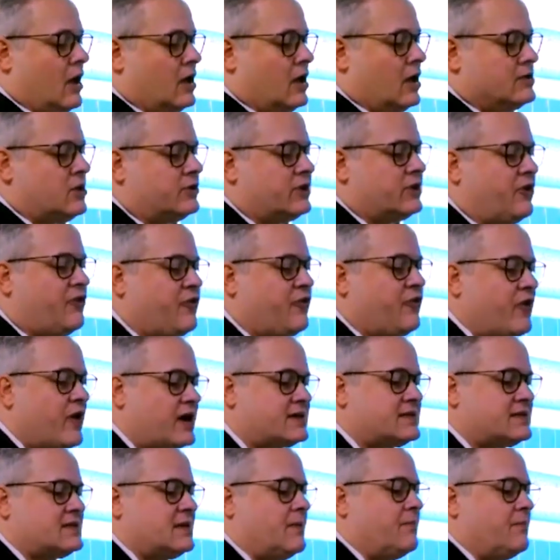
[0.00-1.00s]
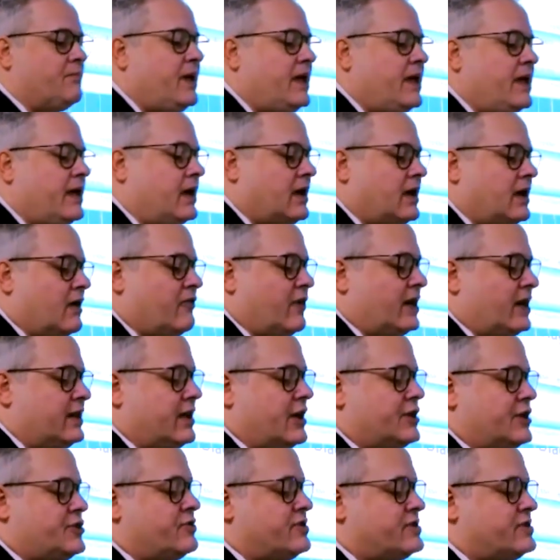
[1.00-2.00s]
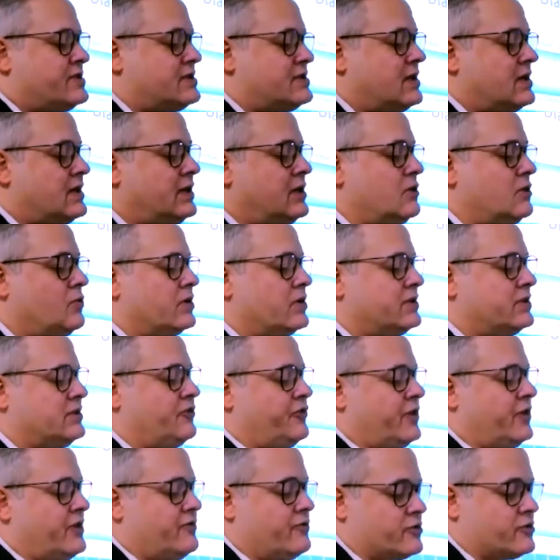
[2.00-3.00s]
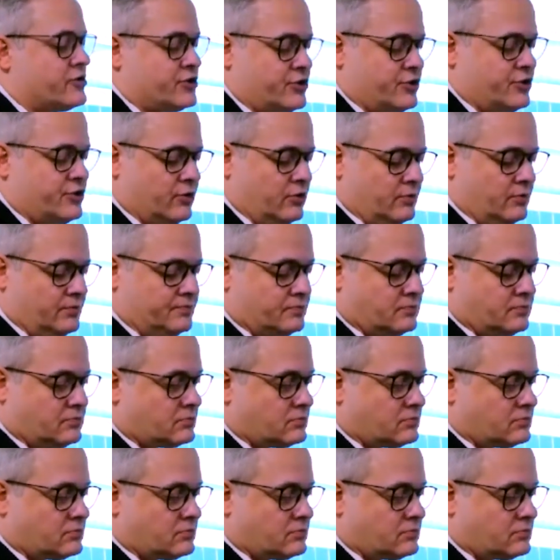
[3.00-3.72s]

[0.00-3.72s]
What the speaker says: So the first big validation study was the FAVOR2,